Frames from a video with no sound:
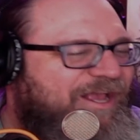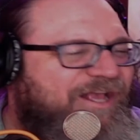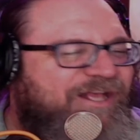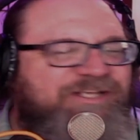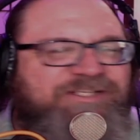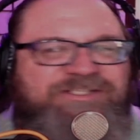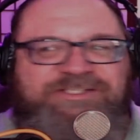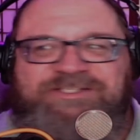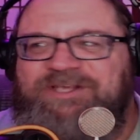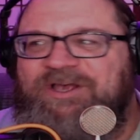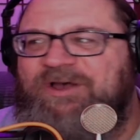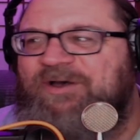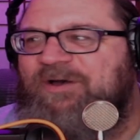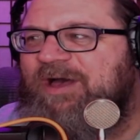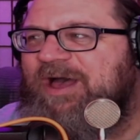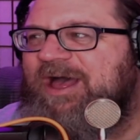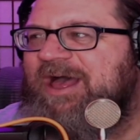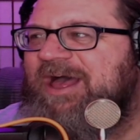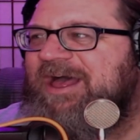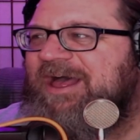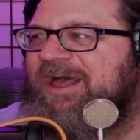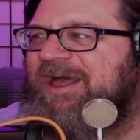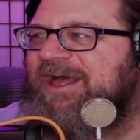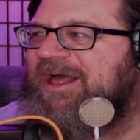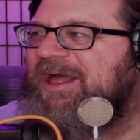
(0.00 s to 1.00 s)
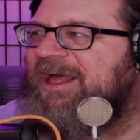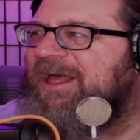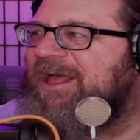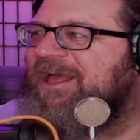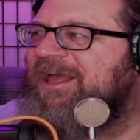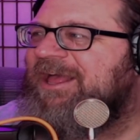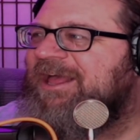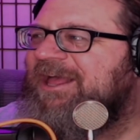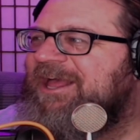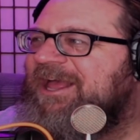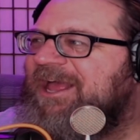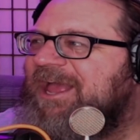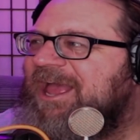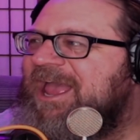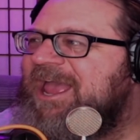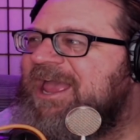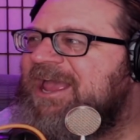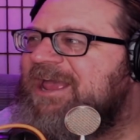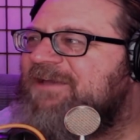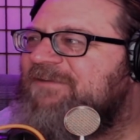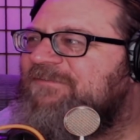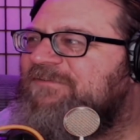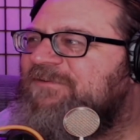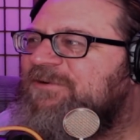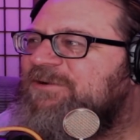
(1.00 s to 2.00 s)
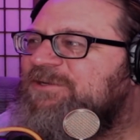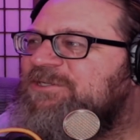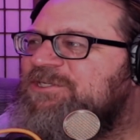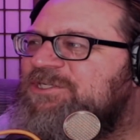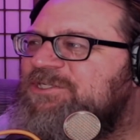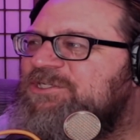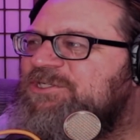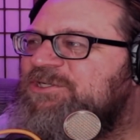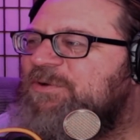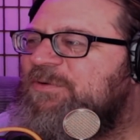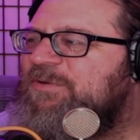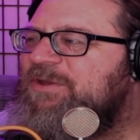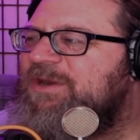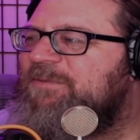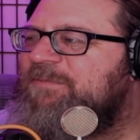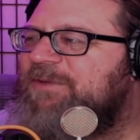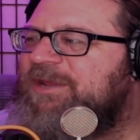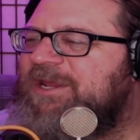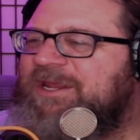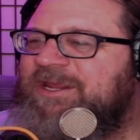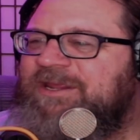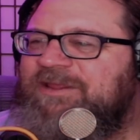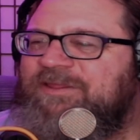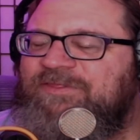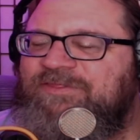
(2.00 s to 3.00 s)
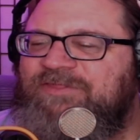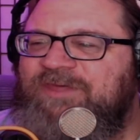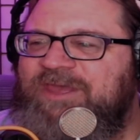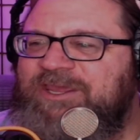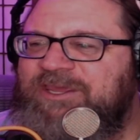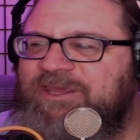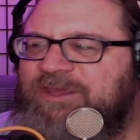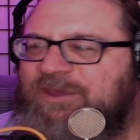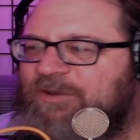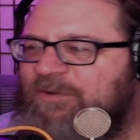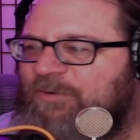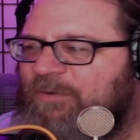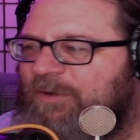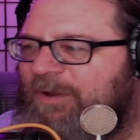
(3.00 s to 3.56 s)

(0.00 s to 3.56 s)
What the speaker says: So, hey, if you're just joining me, thank you.